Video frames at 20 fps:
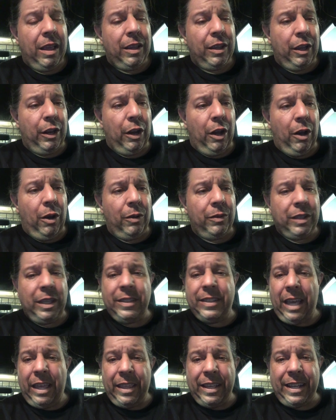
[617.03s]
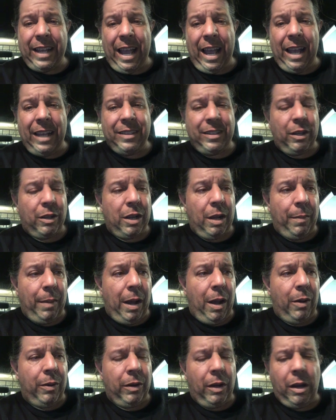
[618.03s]
You know, these other guys that come
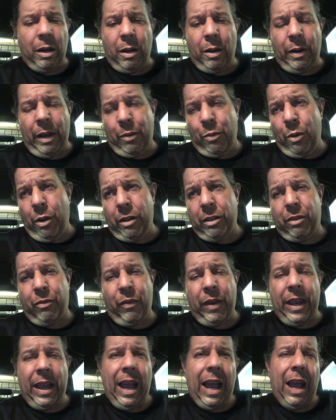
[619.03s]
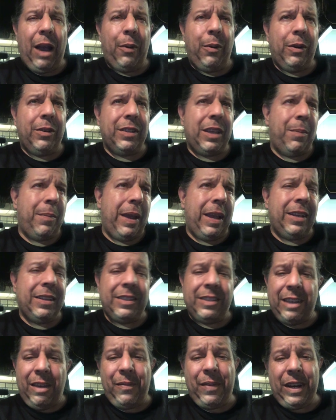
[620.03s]
out, oh, I worked three hours, I made
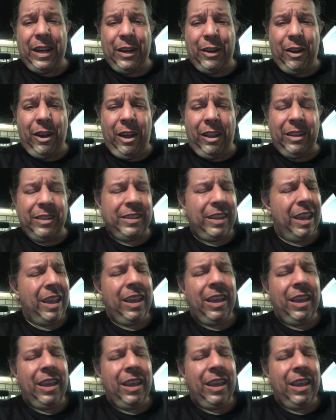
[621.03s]
seventy dollars.